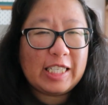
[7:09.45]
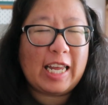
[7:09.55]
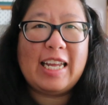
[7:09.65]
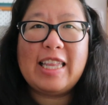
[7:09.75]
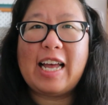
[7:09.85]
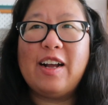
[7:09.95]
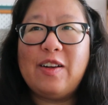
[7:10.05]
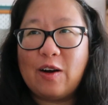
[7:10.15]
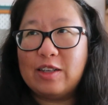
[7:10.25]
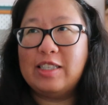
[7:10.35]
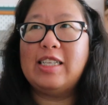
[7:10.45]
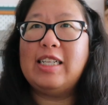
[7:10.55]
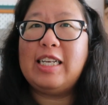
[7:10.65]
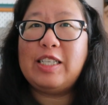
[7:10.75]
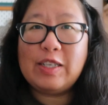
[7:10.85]
saying that
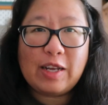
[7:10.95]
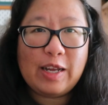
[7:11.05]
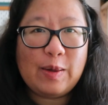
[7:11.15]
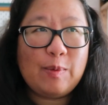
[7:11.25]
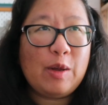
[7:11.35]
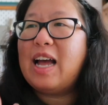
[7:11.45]
constantly to him.